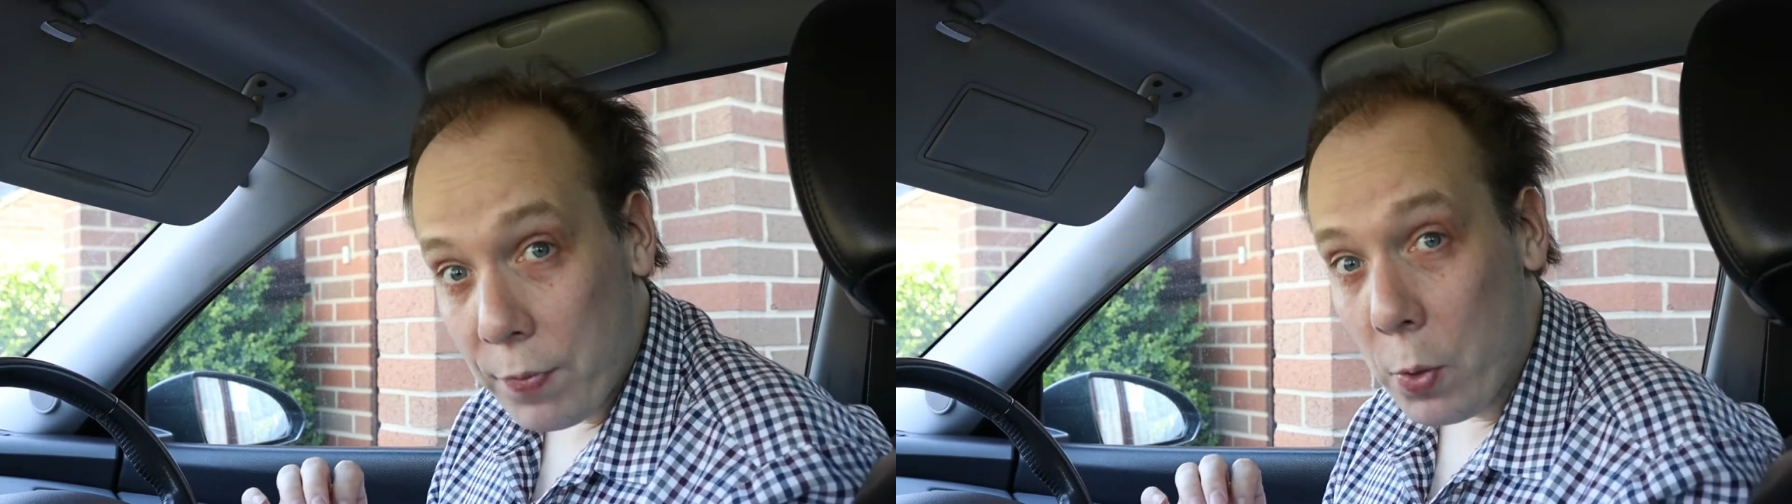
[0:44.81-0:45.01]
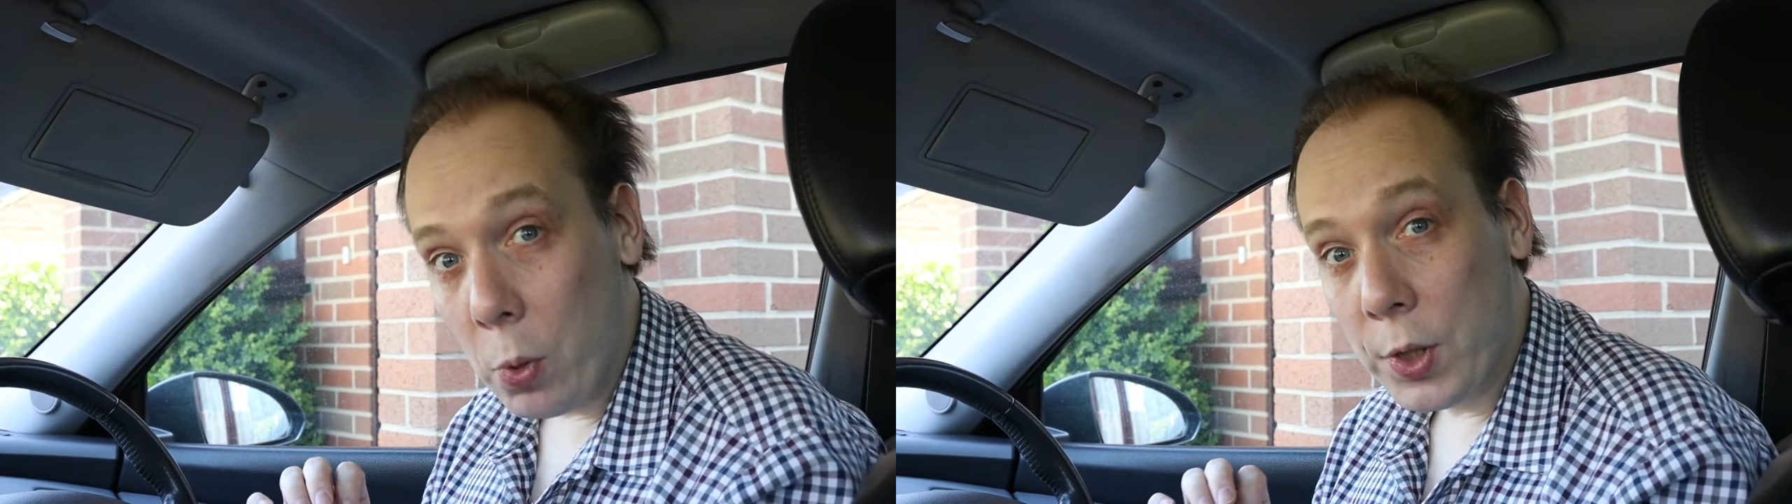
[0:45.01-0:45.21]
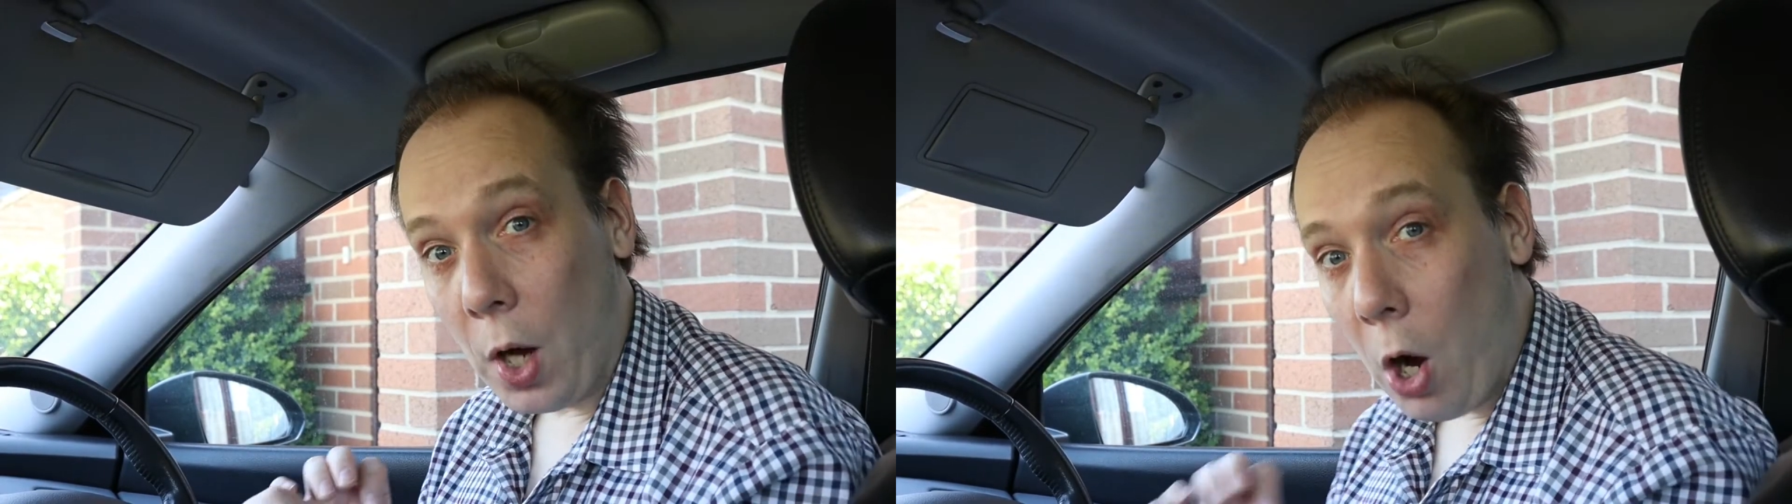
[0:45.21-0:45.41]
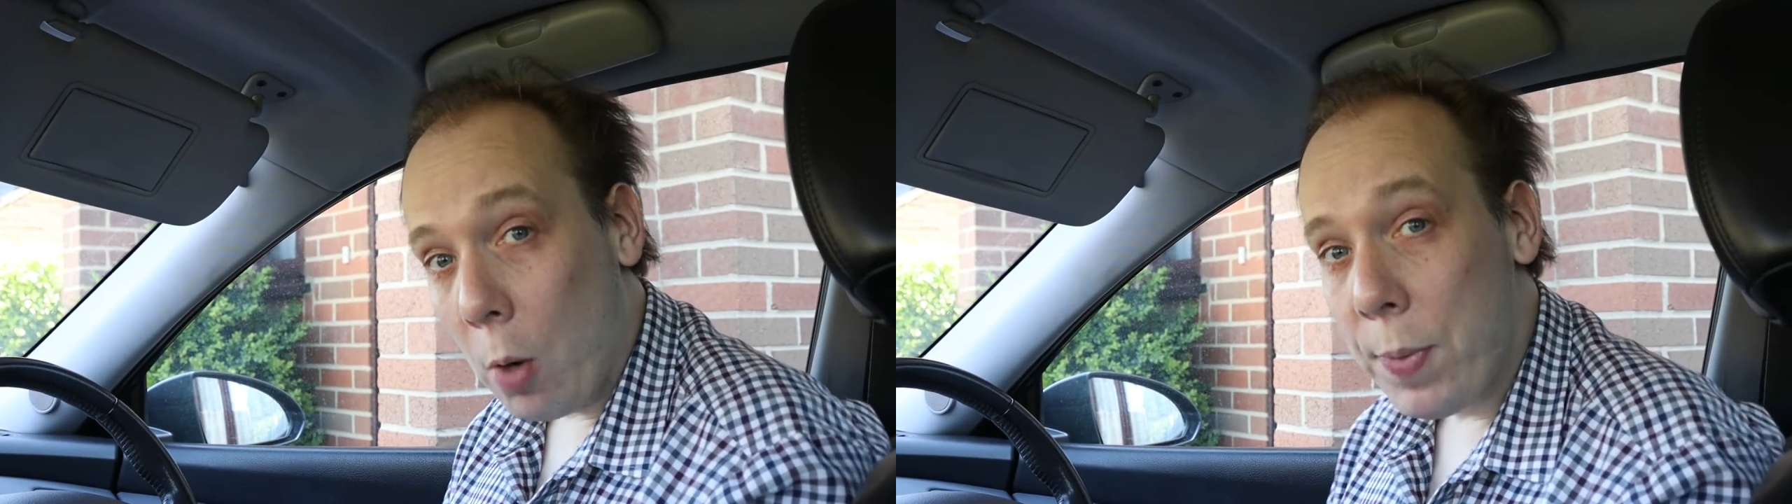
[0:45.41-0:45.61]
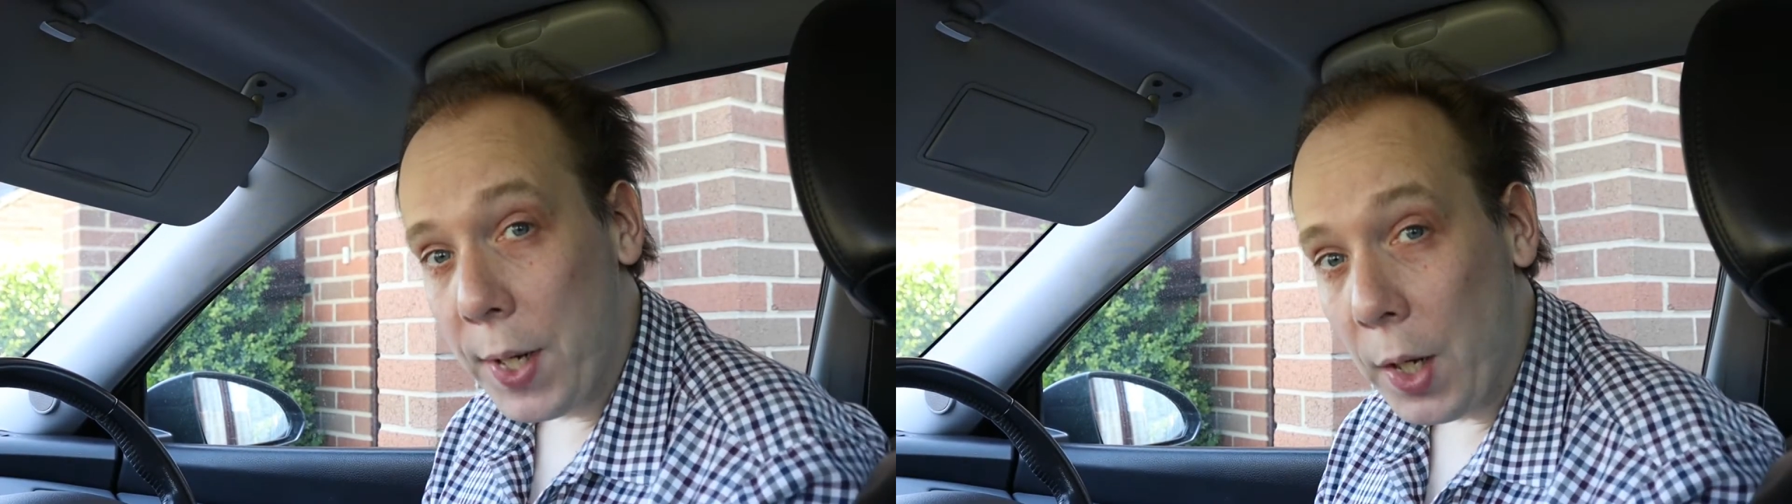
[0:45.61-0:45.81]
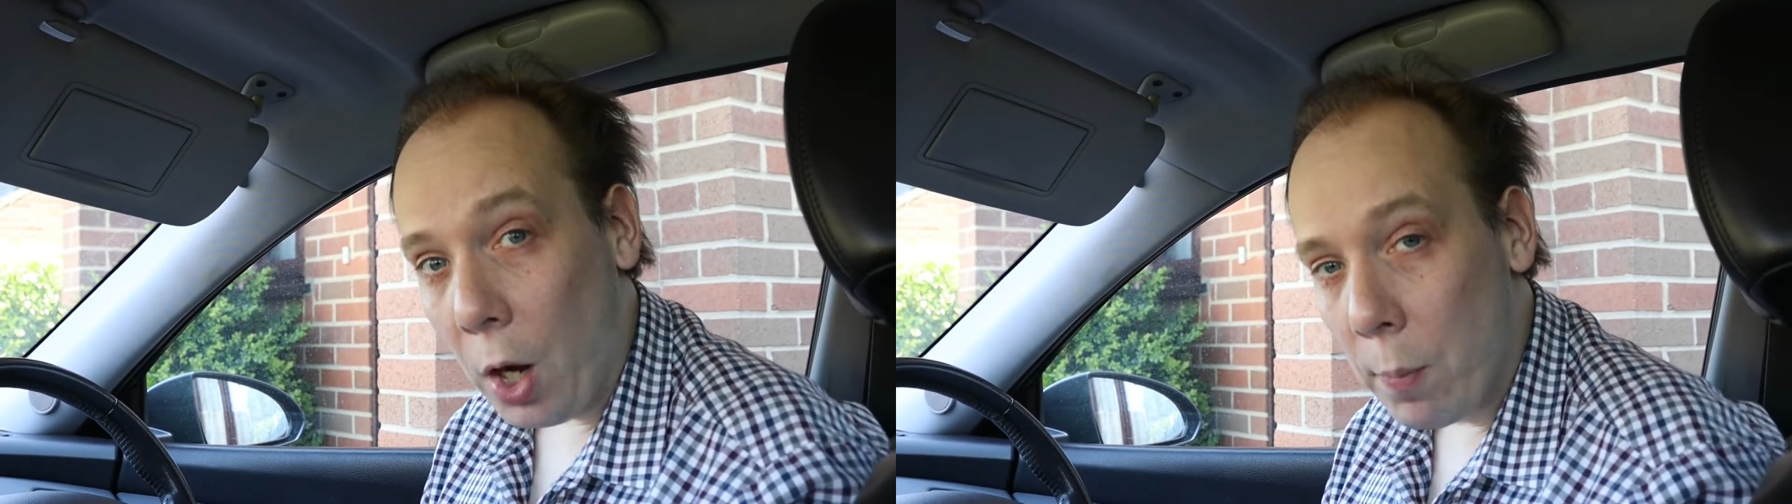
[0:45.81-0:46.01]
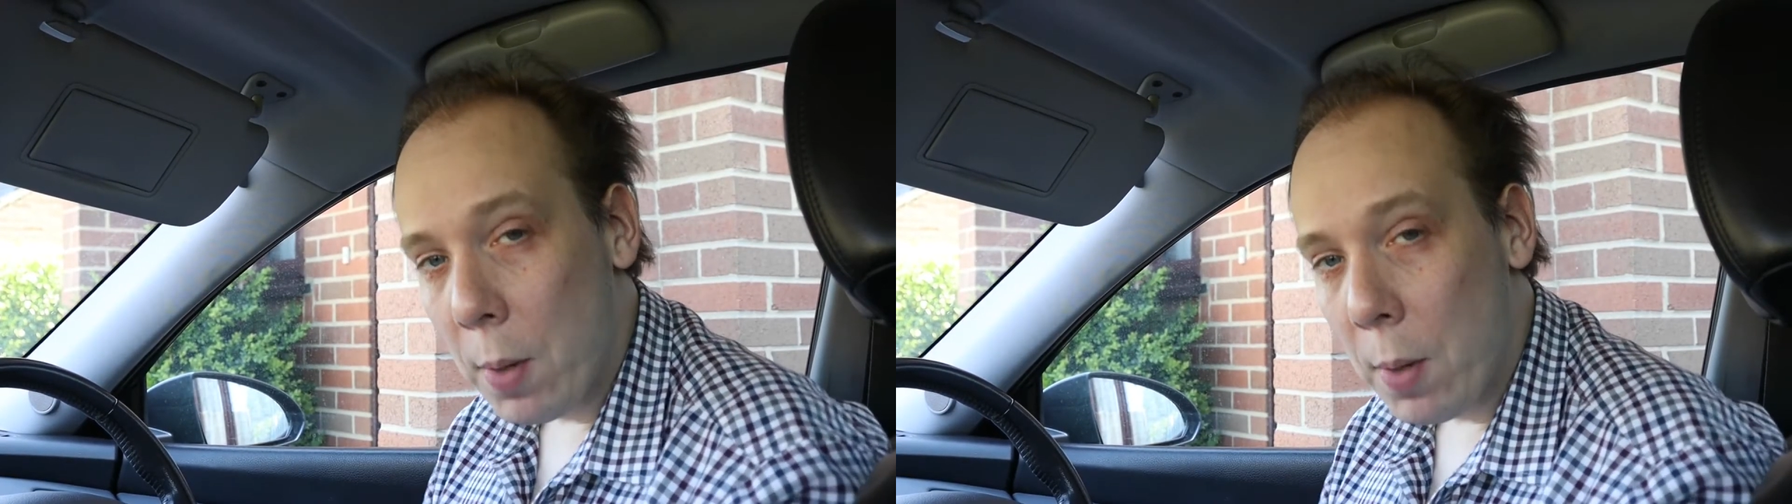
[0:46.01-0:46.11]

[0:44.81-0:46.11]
you want to arm the alarm